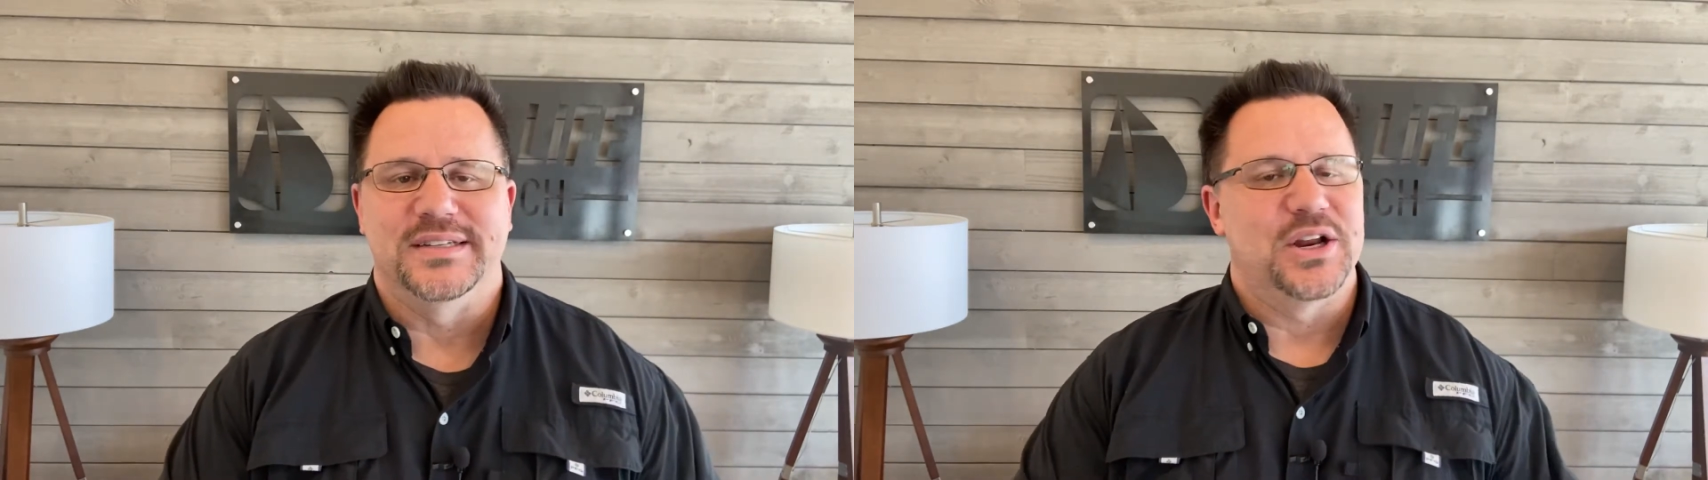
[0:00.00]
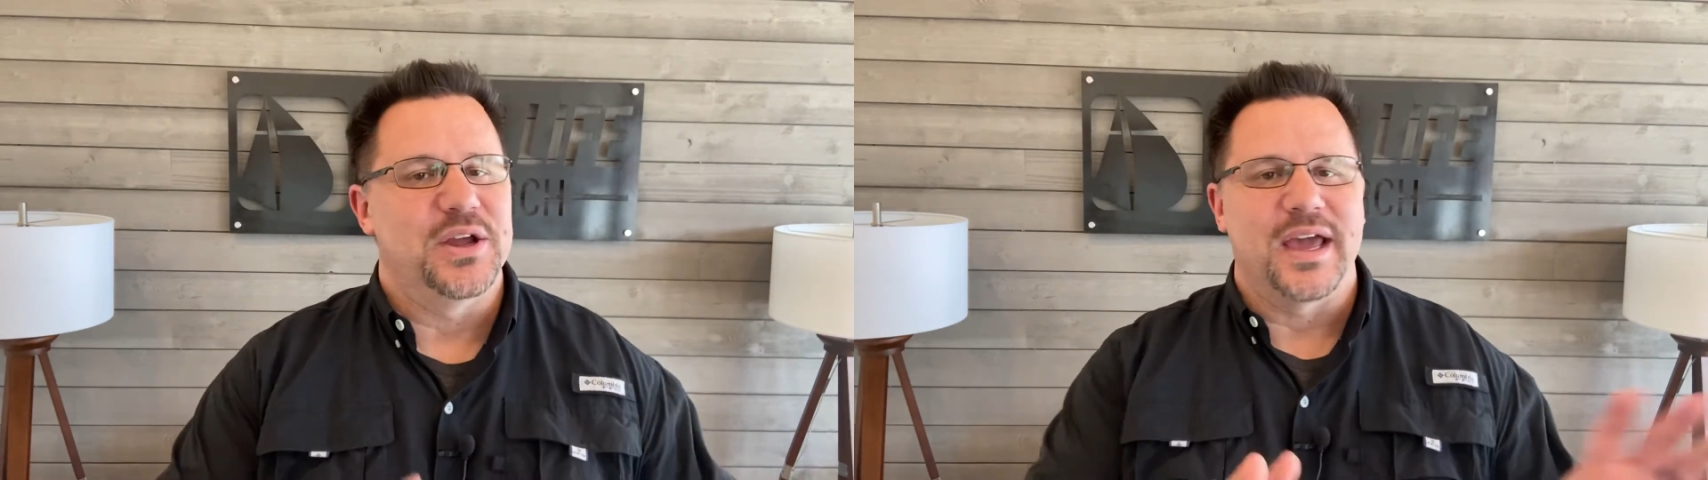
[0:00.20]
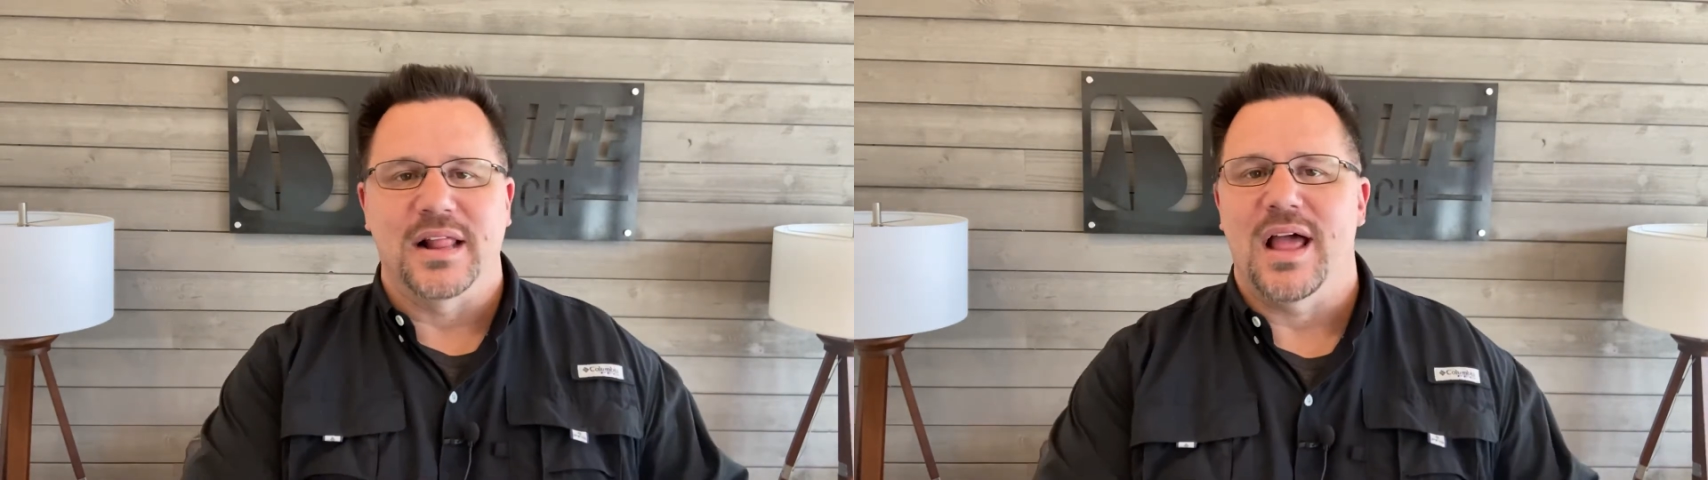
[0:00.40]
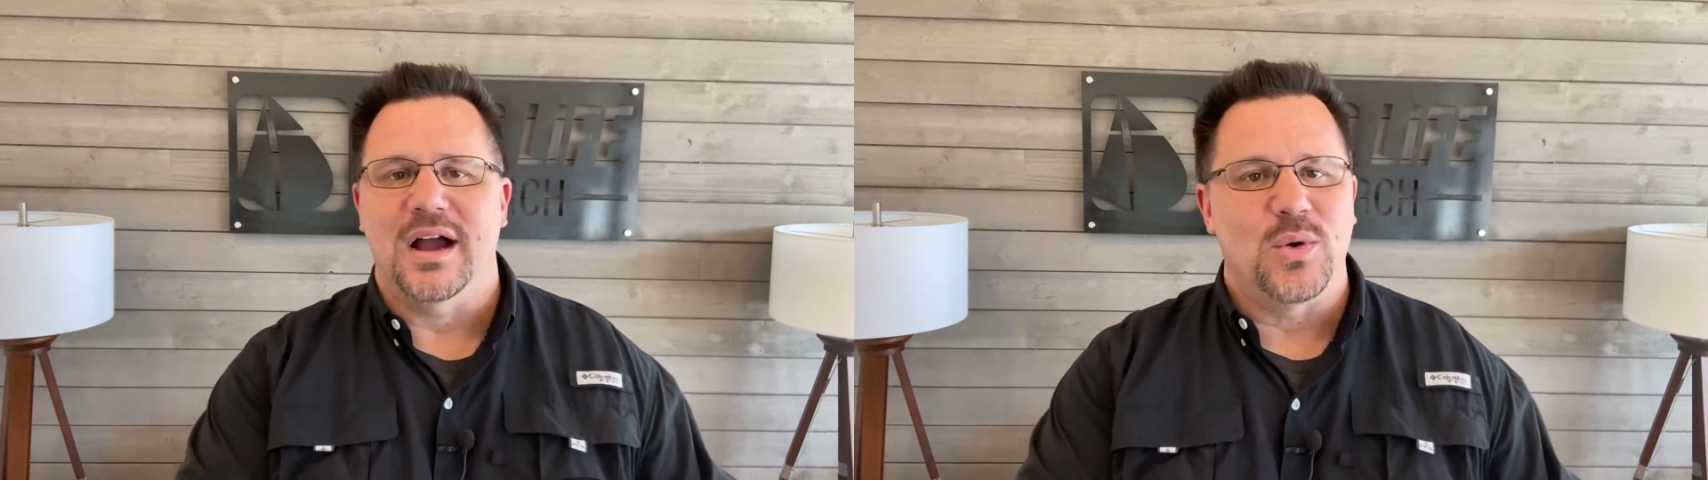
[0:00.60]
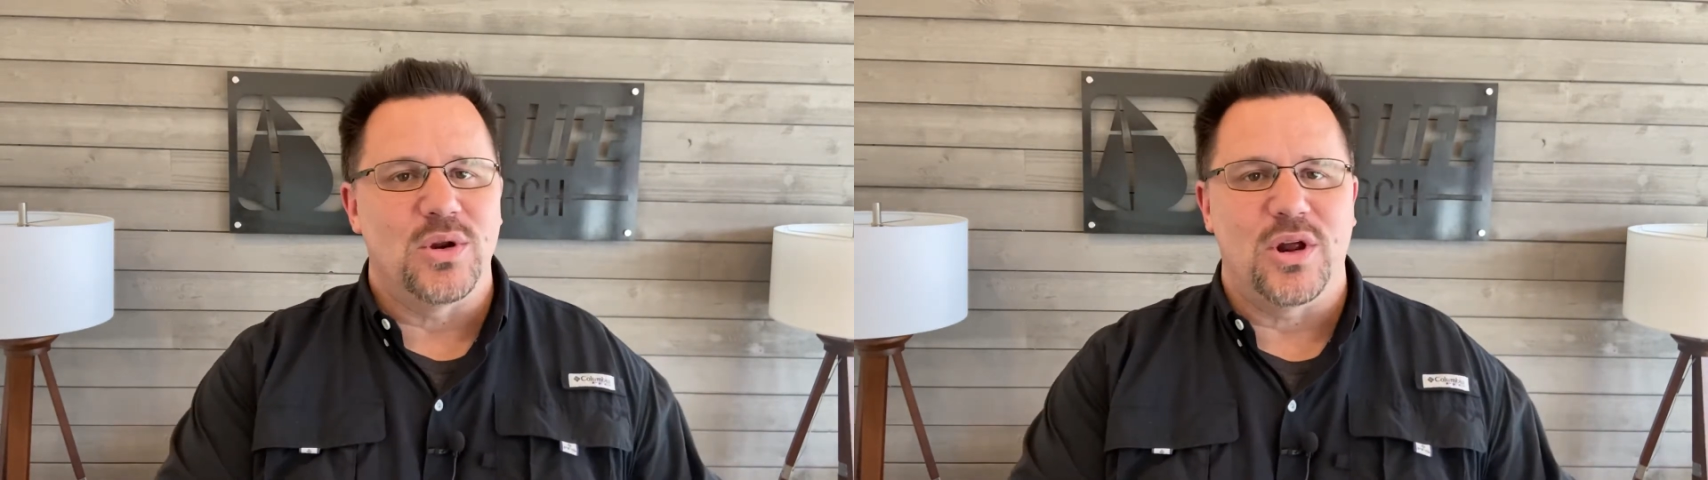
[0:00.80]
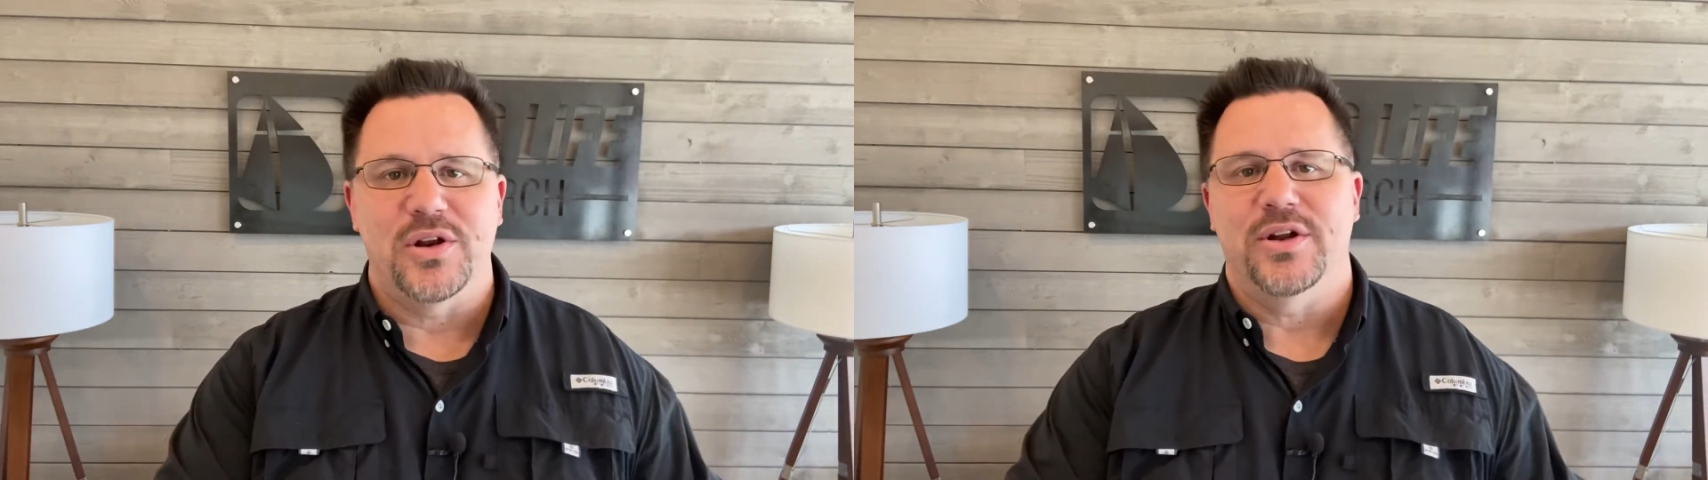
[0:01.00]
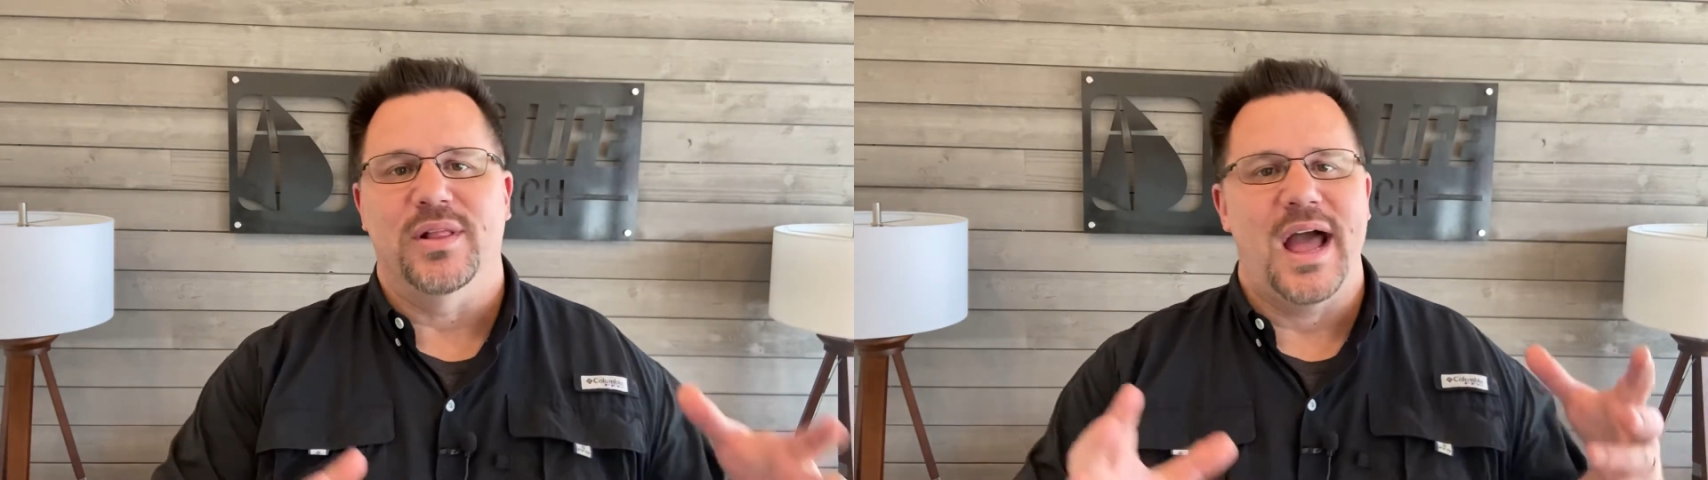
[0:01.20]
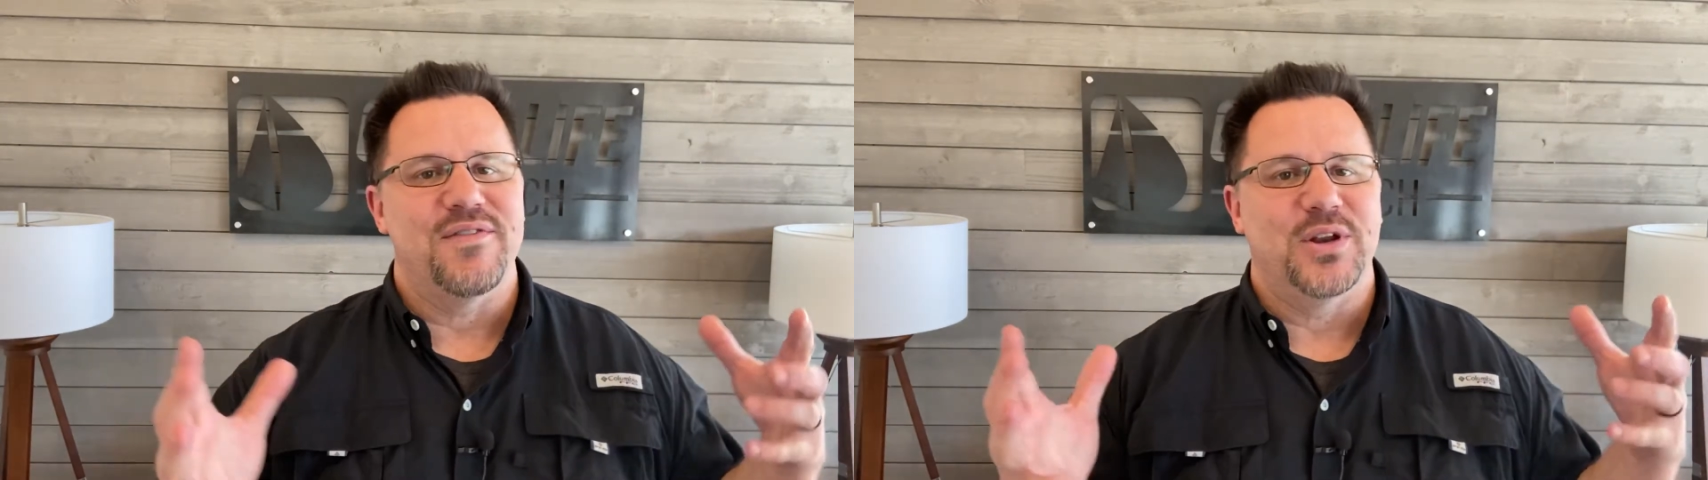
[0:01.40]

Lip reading: I know you got a lot going on in your life.